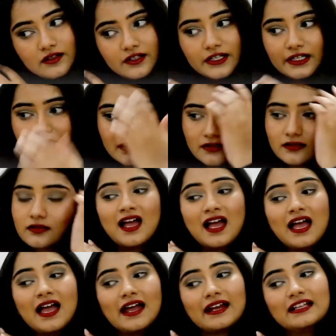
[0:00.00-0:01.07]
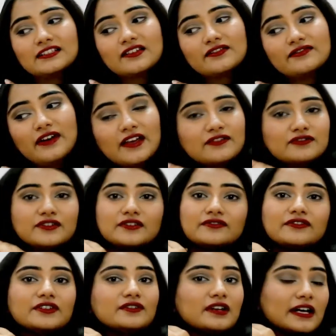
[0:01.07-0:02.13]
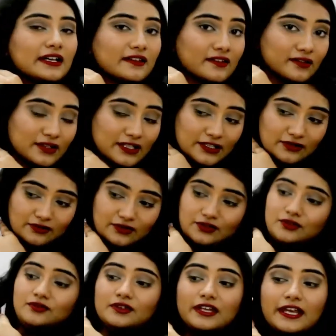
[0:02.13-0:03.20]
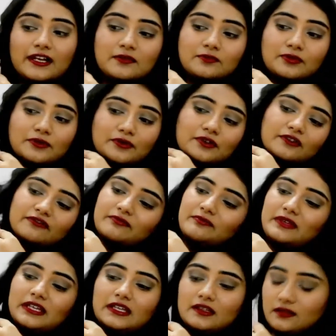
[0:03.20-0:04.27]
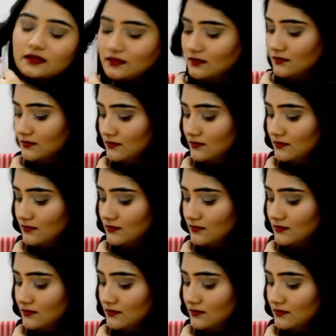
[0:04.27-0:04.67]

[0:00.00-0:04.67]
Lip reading: Alright, and I'll just fast forward for you guys so that you don't get bored of me.